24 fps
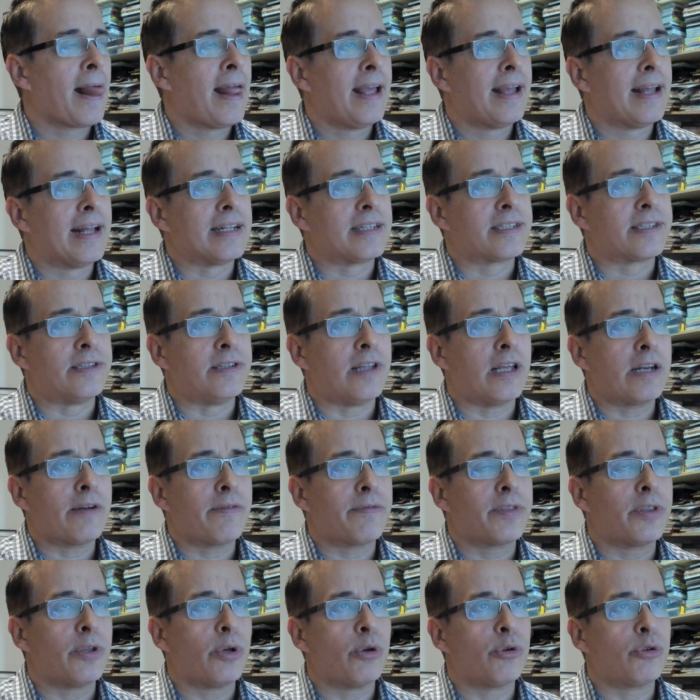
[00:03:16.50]
It's none
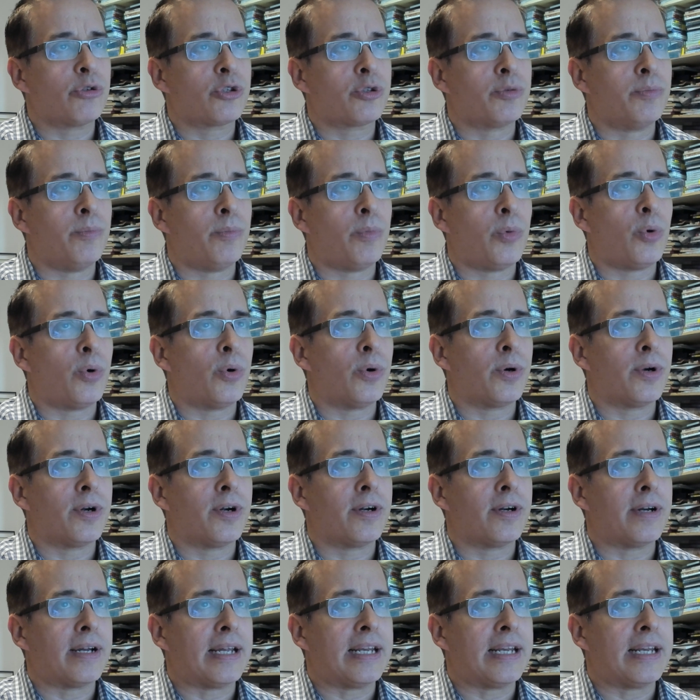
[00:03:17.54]
of those more